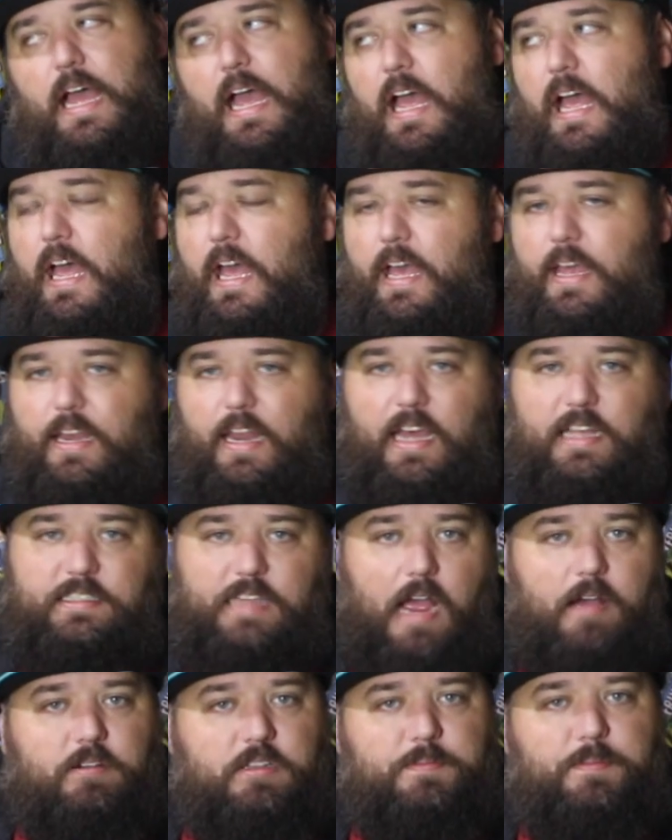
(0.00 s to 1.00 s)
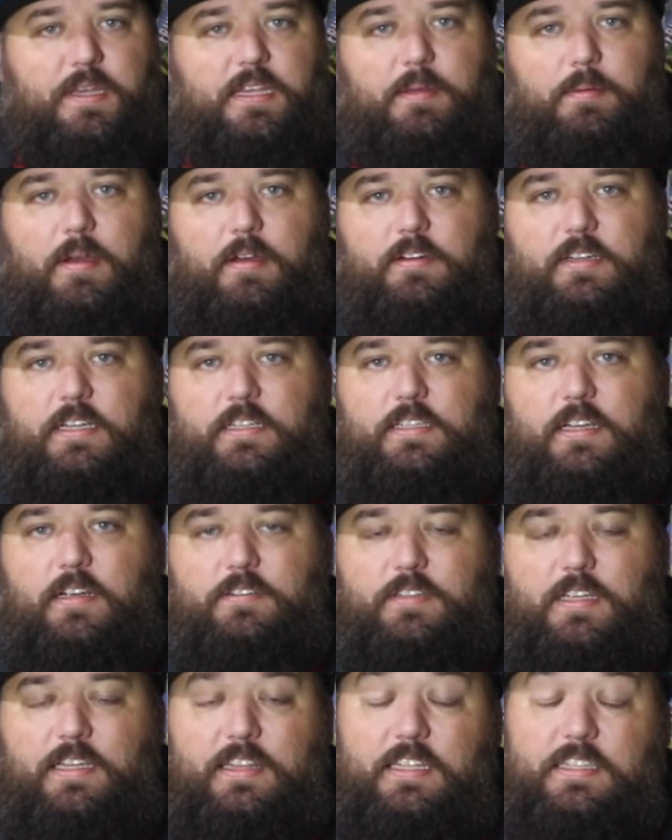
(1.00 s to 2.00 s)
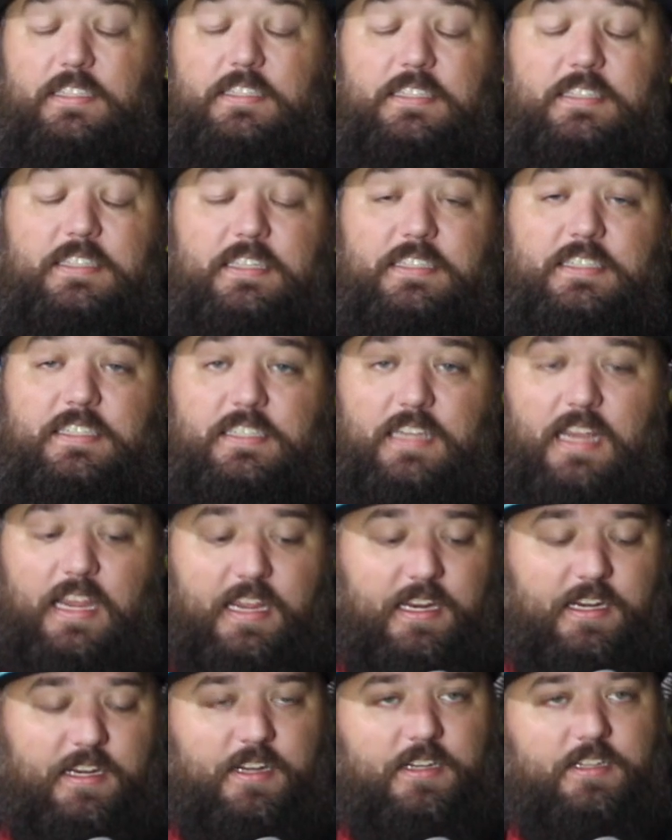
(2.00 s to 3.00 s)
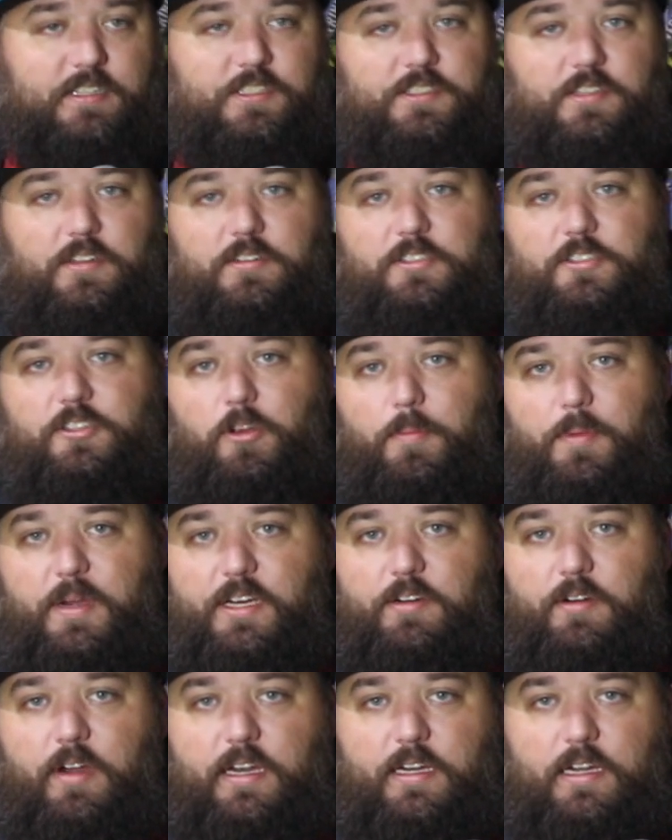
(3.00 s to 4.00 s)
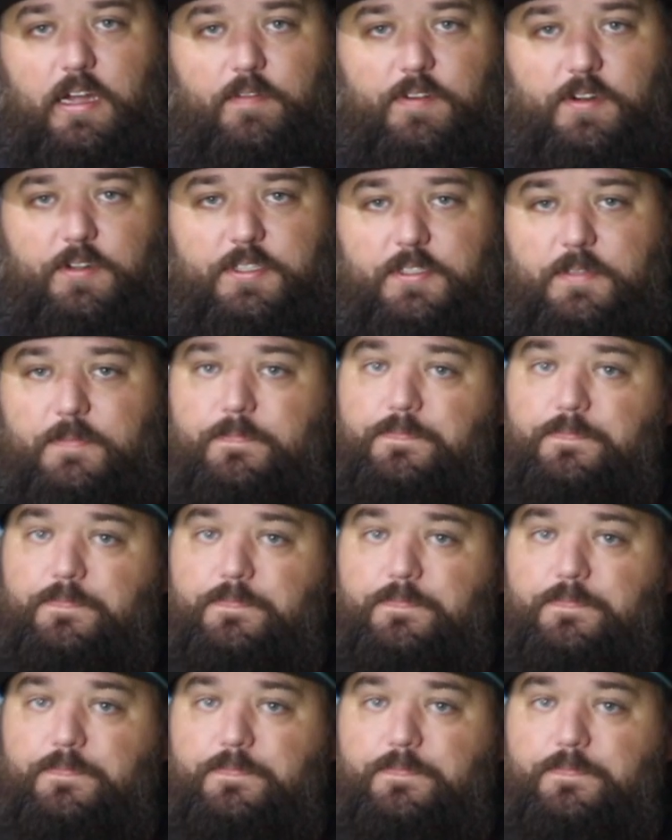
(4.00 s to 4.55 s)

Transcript: and as I was making my list, I was like, this is insane because there's so many great covers.